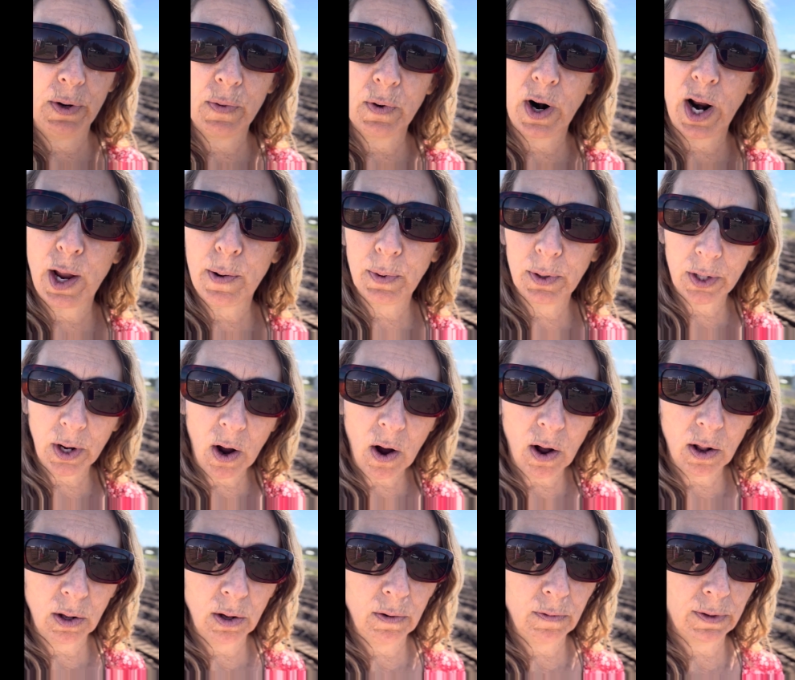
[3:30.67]
were able to
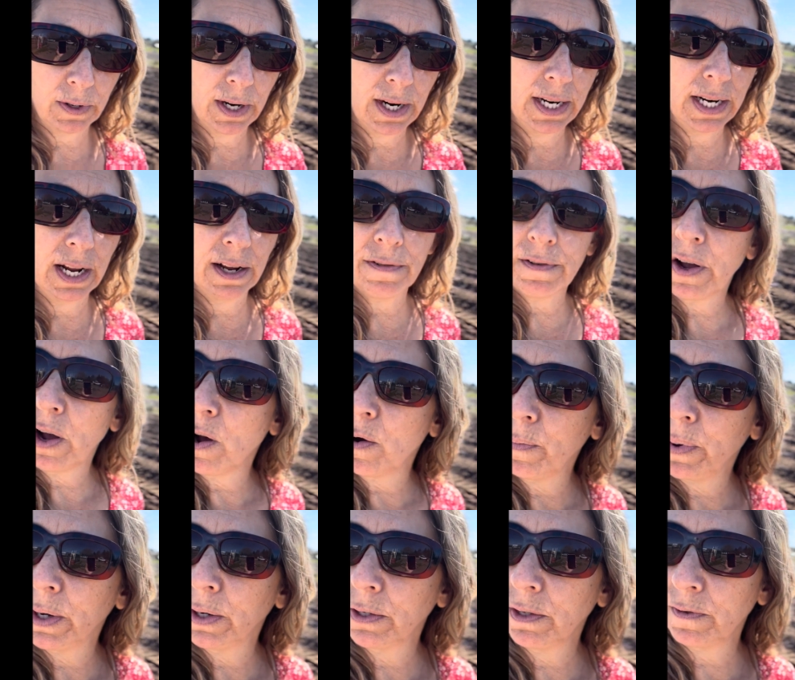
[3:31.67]
haul over enough
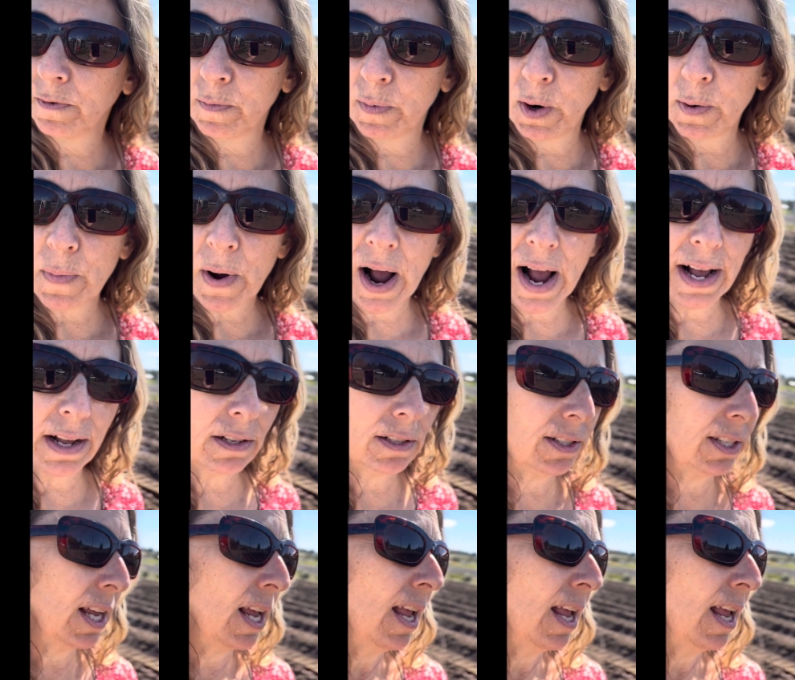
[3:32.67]
compost from our piles